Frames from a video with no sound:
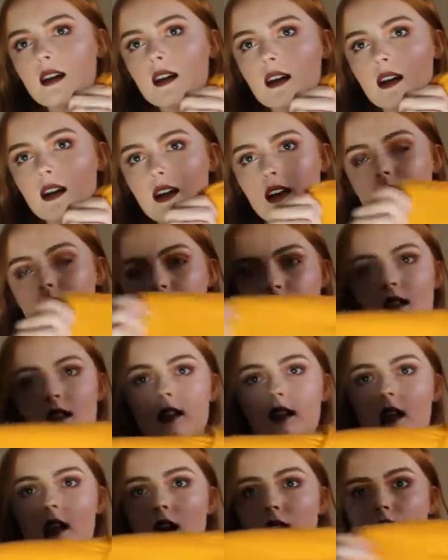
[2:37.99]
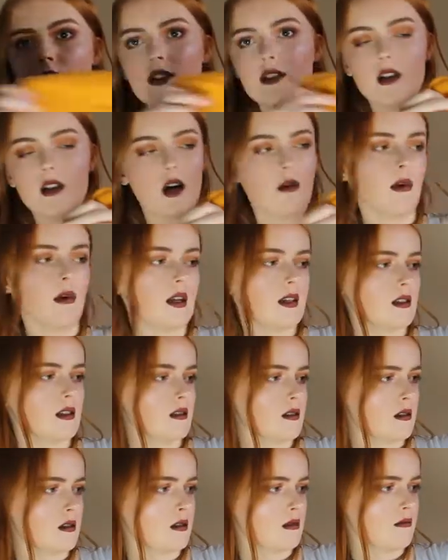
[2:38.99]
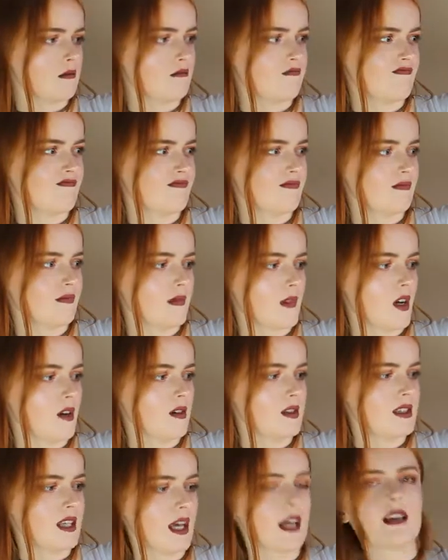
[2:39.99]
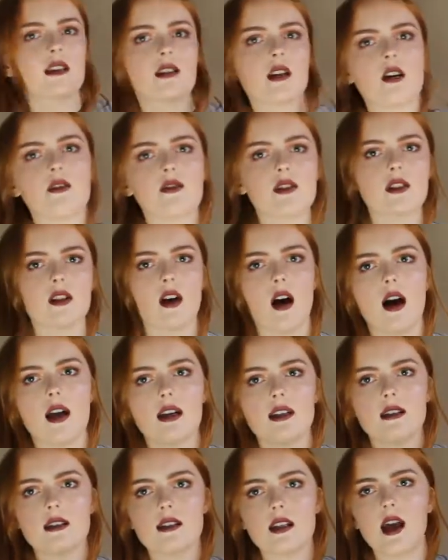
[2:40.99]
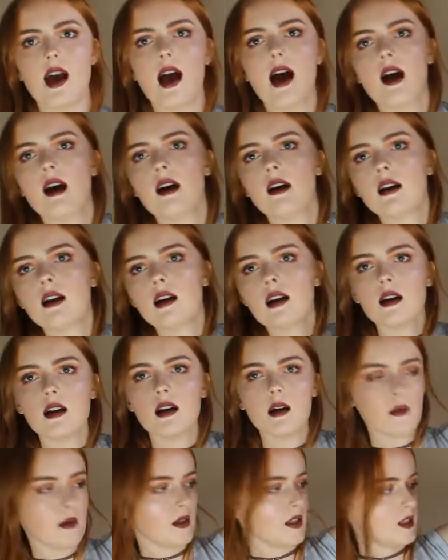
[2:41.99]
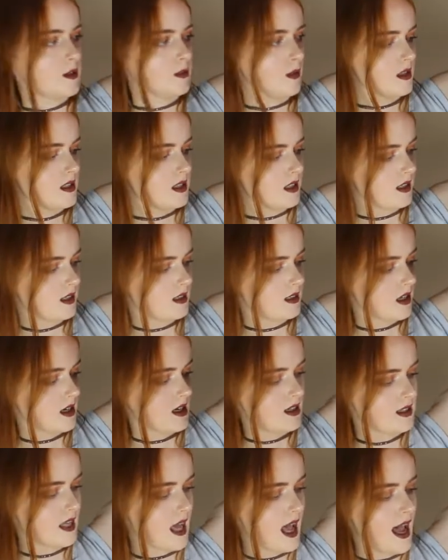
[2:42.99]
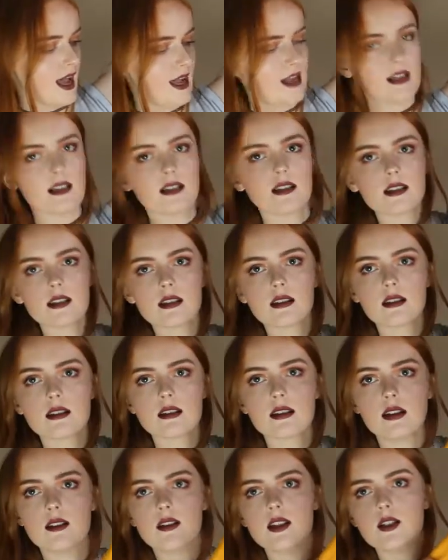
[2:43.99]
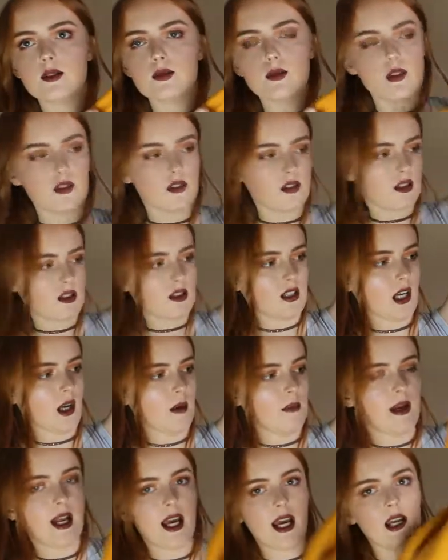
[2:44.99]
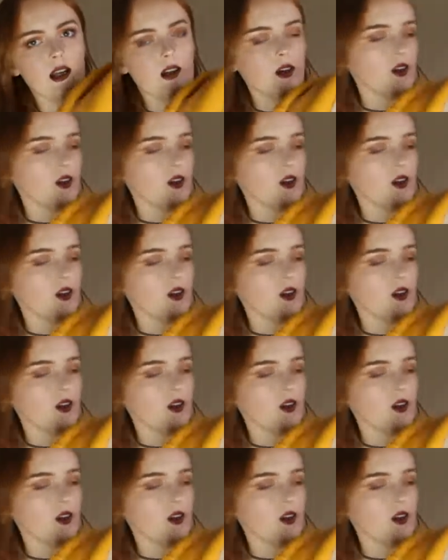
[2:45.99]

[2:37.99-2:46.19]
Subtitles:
And it's an oversized, well, it's, I'd say it's oversized, yeah. But this one's in a size 8. And this one's just like a plain